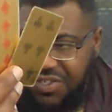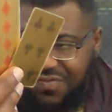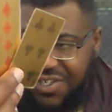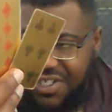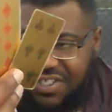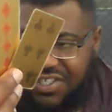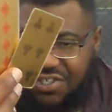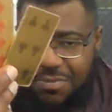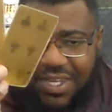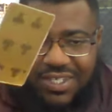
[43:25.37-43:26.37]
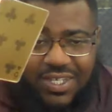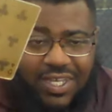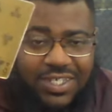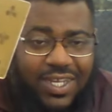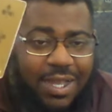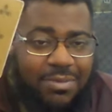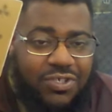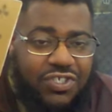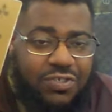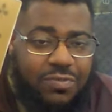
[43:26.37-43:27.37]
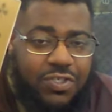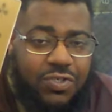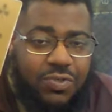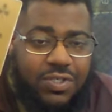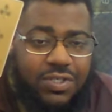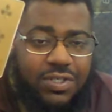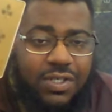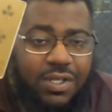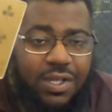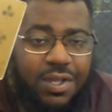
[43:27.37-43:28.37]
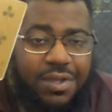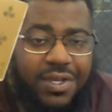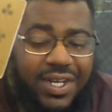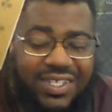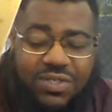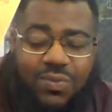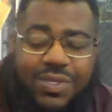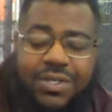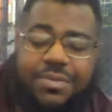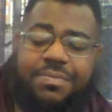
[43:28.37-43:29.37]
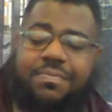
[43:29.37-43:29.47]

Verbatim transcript: divinity, still maintain time, energy, and resources. And that's a win.